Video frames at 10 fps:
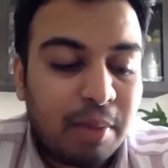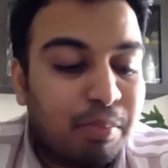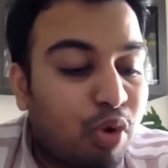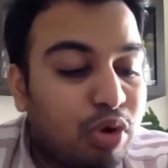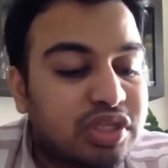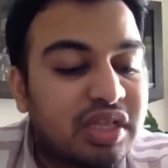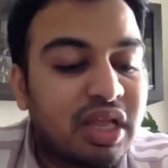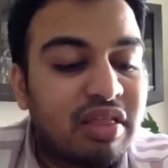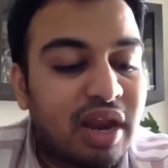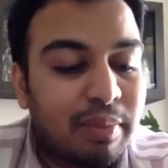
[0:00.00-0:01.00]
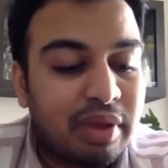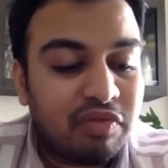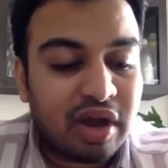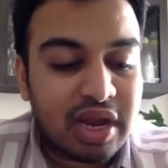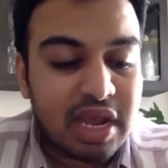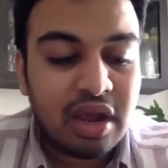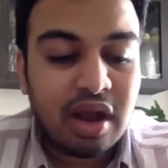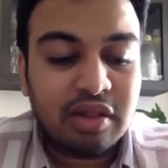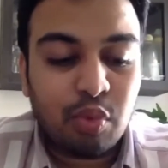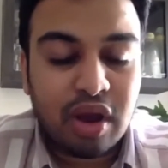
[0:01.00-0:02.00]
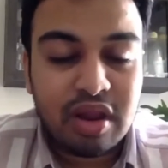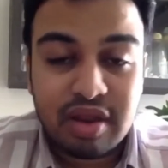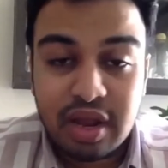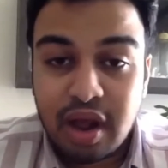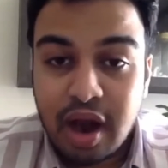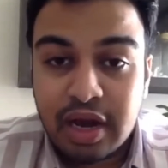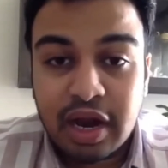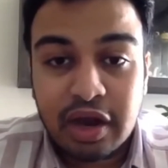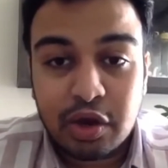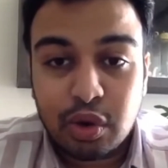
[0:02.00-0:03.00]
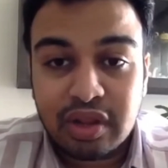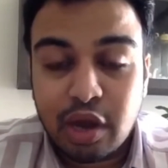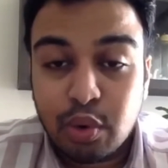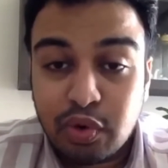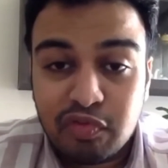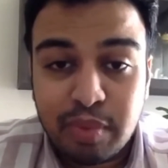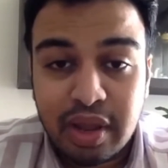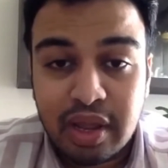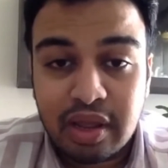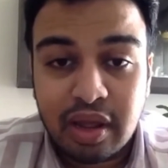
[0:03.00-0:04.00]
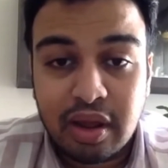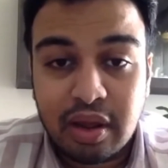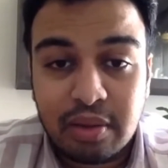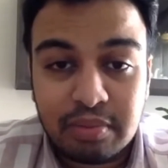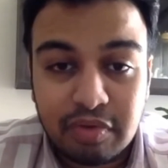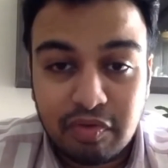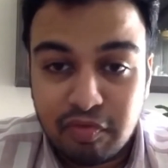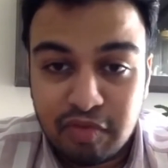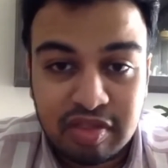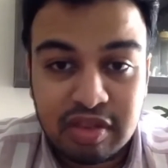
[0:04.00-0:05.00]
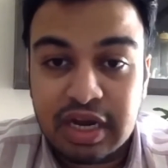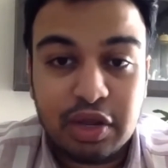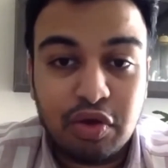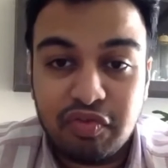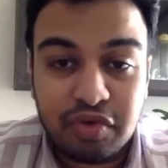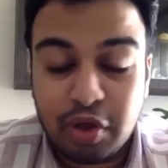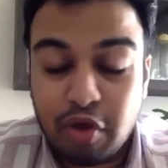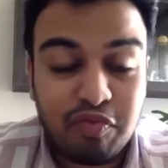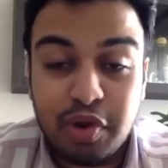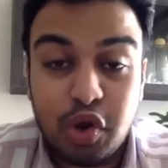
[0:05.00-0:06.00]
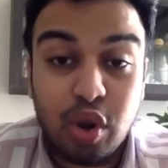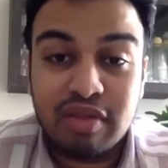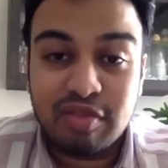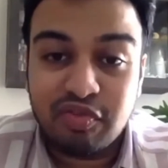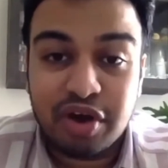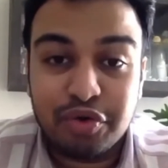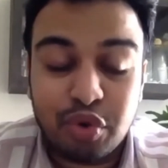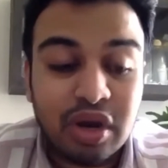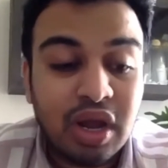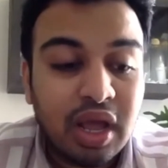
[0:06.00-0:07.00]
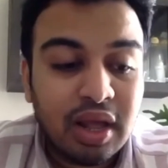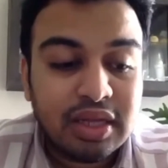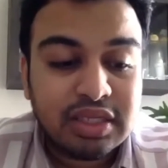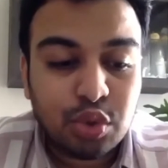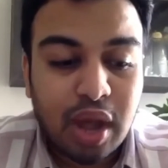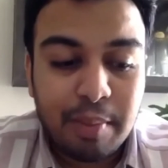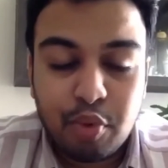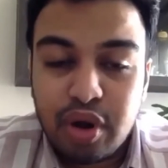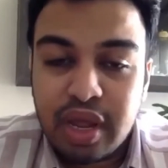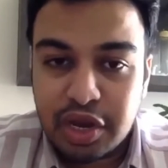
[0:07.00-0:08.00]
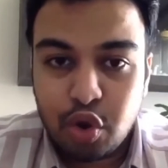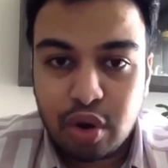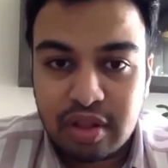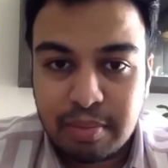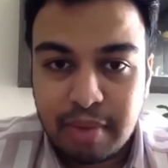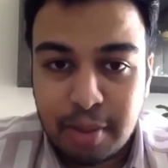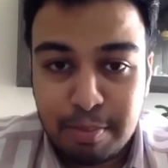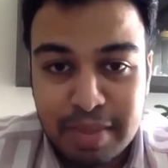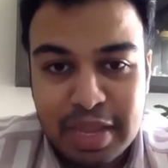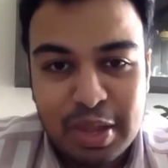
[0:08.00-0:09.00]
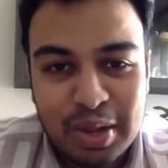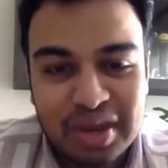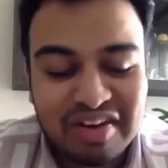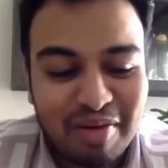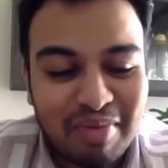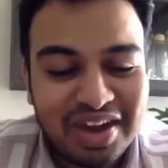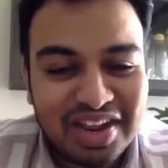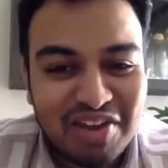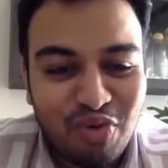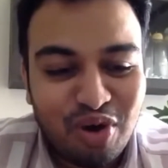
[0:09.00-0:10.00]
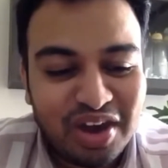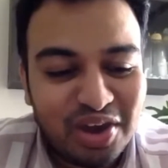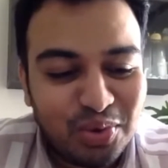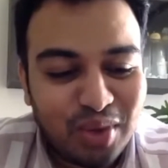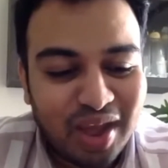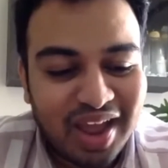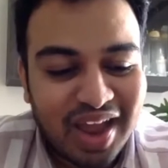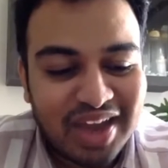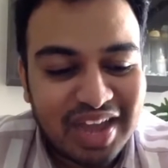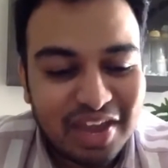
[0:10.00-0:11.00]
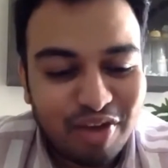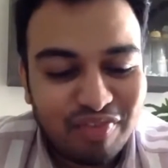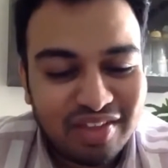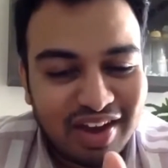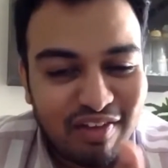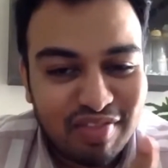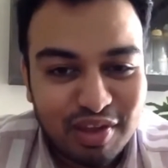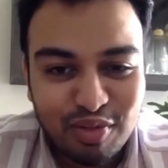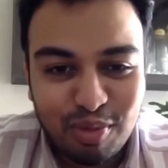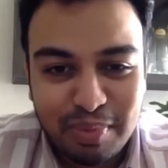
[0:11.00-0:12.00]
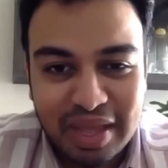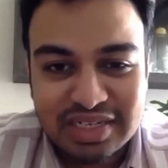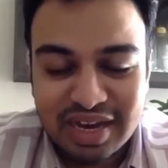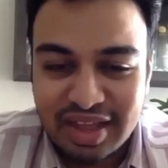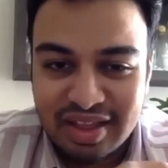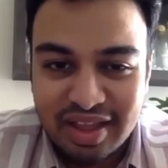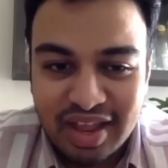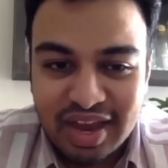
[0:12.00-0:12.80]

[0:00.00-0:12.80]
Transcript: most of the things that I've been worrying are the ones that I can't control. They're out of my vicinity of my locus of control. So I'm going to ignore them. Me, dramatically, what I do, I tear off the left side of the page, and I